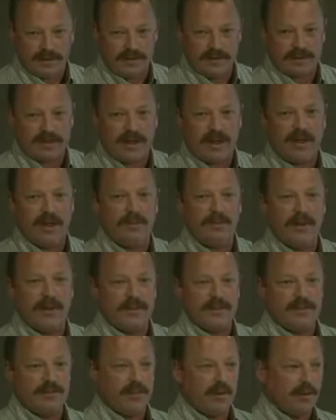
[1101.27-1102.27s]
So it's kind of the
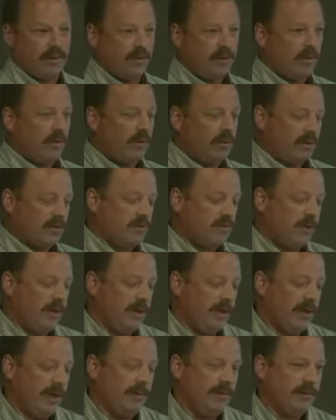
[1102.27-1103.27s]
best of both worlds,
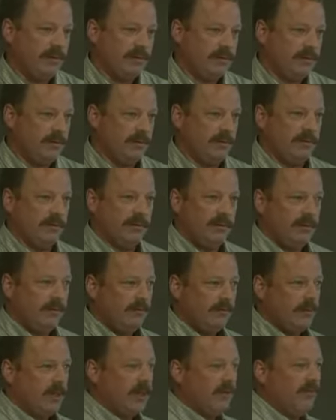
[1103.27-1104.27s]
being able to
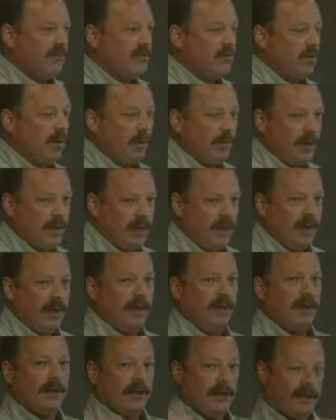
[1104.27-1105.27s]
give us what we
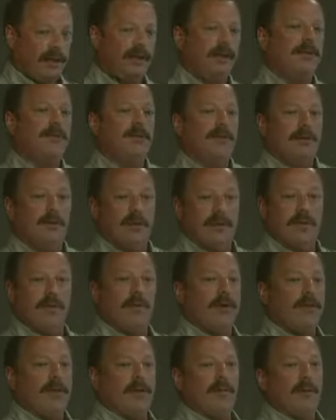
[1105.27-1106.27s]
need and letting them do it in the
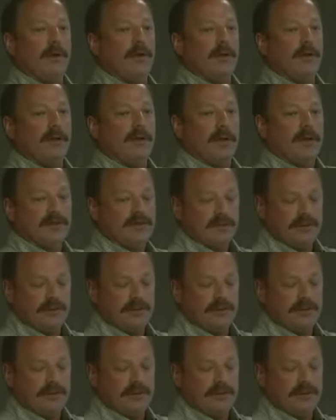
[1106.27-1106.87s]
way they want to do it.